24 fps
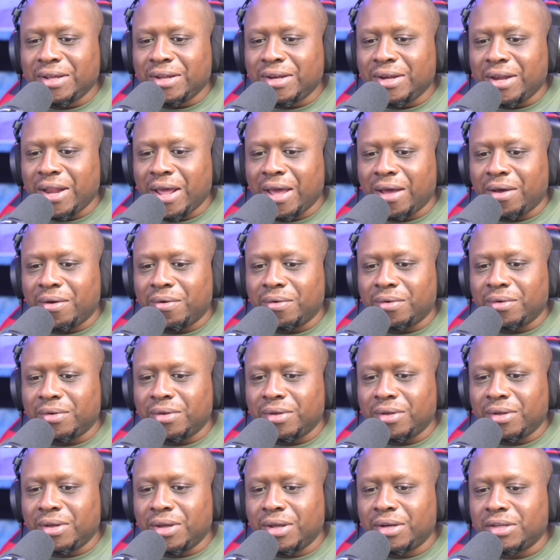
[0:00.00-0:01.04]
Now,
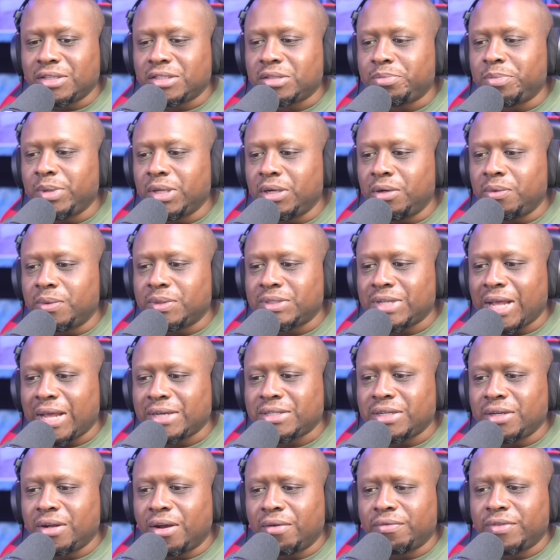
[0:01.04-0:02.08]
Undisputed was
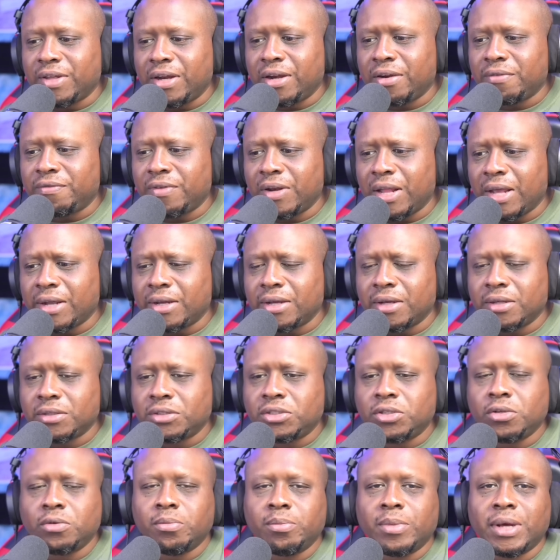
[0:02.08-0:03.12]
actually off the air for like uh,
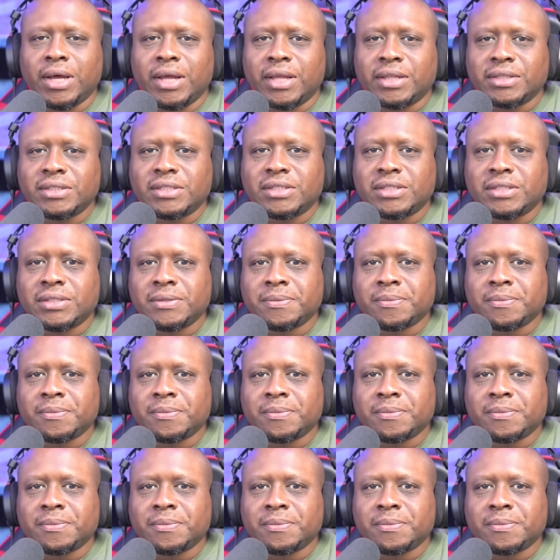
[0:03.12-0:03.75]
two months